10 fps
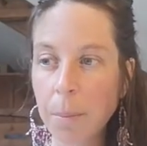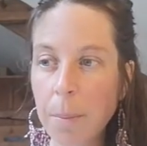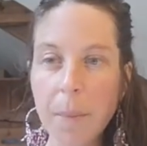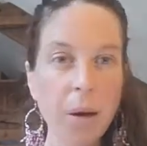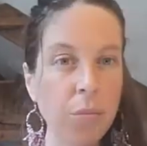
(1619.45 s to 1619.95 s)

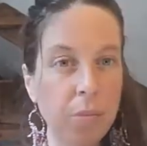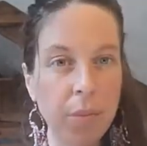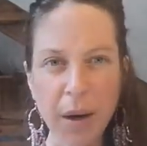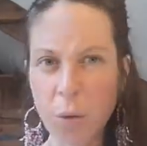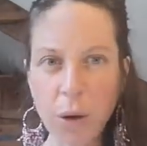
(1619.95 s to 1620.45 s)
my
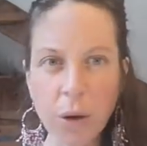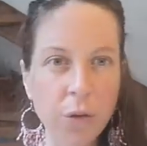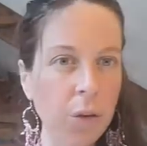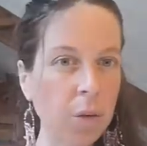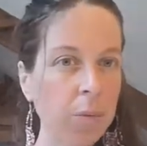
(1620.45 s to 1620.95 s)
my
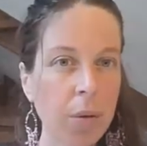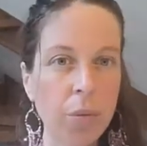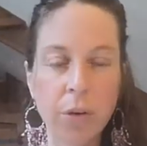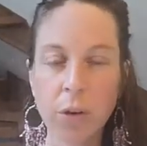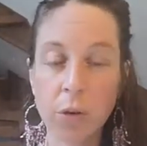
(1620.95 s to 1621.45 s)
questions and my
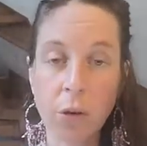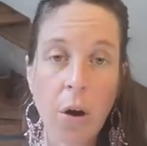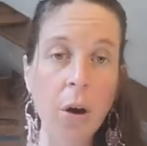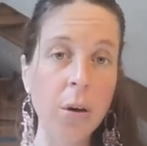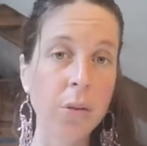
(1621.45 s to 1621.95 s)
research
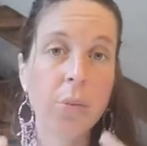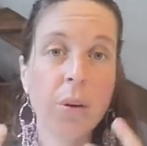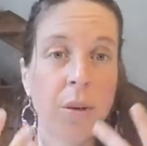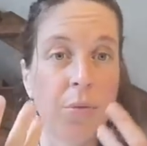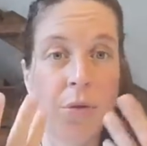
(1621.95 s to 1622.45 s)
are is what
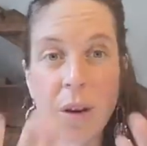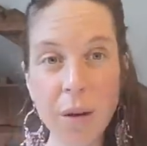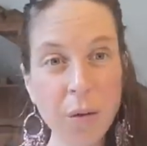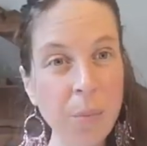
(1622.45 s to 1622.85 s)
I'm sharing to